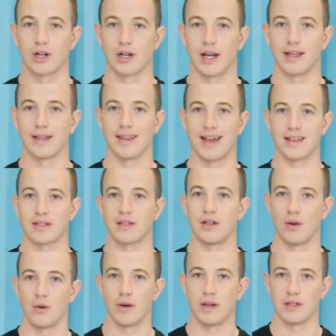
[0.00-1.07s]
to create less
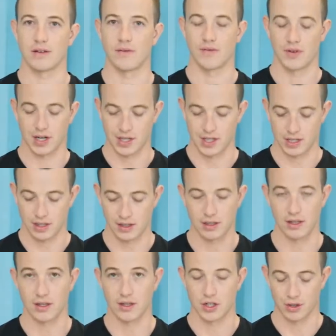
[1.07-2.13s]
noise and friction
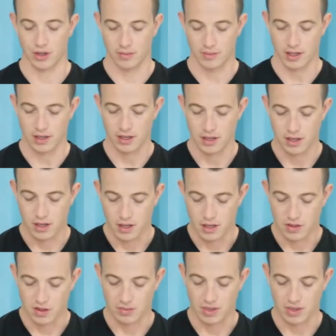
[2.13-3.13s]
in the treatment. So